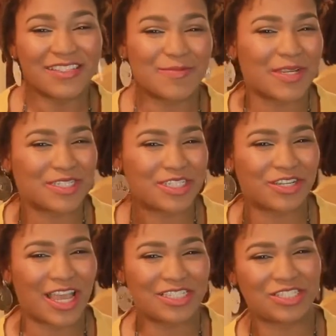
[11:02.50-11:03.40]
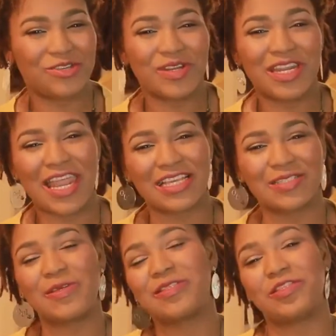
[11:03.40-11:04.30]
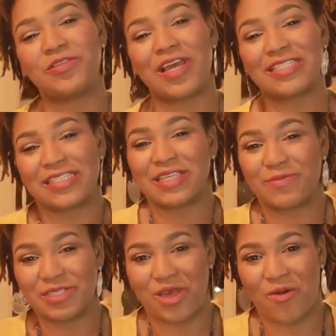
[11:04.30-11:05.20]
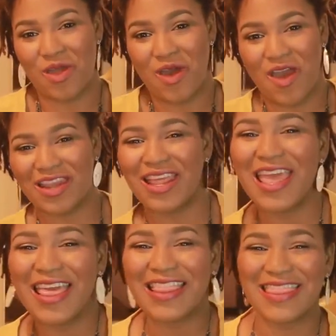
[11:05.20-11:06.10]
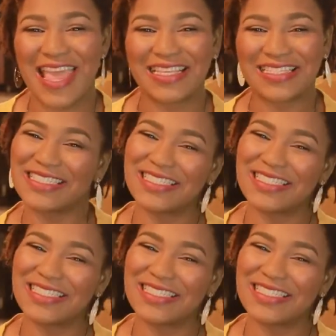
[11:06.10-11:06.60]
So make sure you guys tune in next week so that you guys can see what's going on. Thanks.